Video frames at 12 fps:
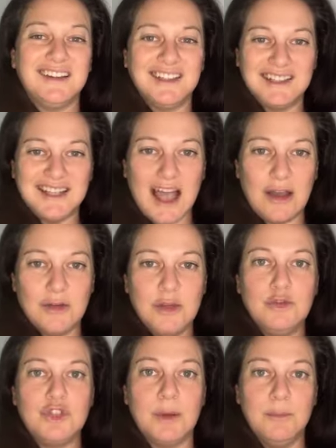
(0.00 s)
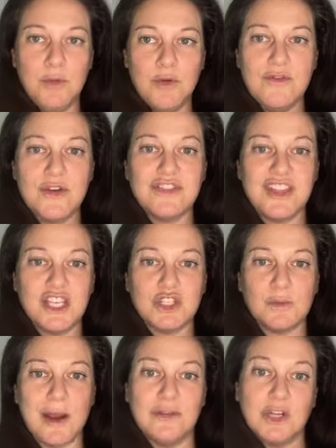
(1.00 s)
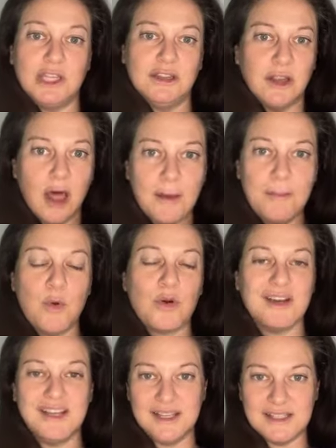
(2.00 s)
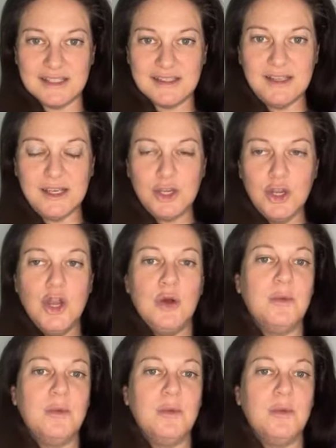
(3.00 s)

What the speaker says: to allow you to move your things around a lot more easily